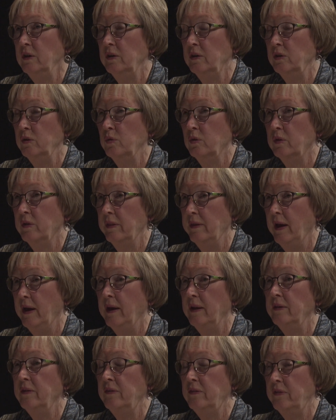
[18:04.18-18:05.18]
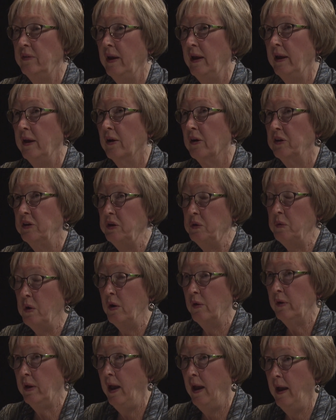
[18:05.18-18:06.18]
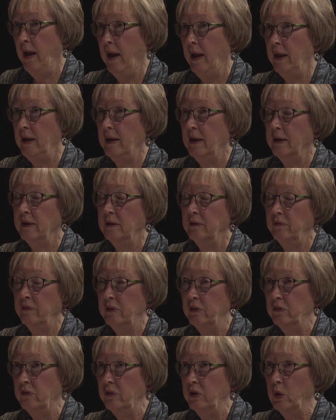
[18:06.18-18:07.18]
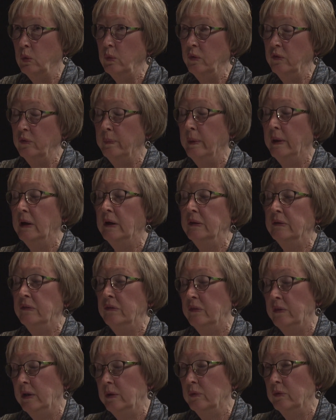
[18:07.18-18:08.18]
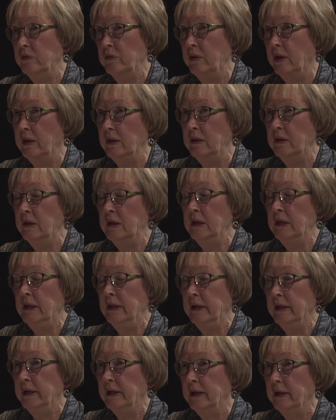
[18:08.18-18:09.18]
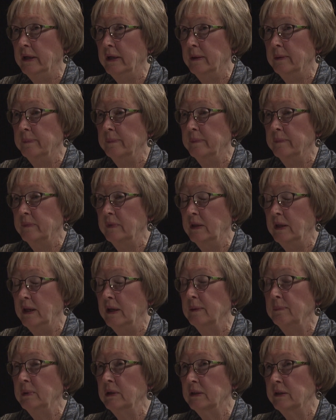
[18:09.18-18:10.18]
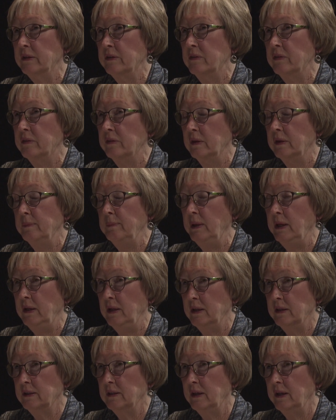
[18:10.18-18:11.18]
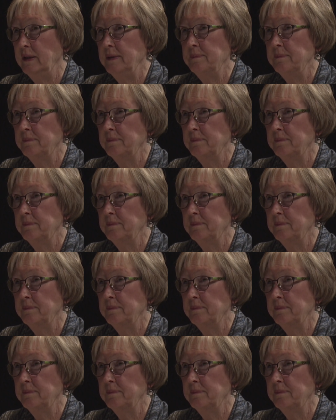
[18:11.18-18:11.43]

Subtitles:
who will then say, "Are you okay?" And if there's no response, they will send the ambulance immediately.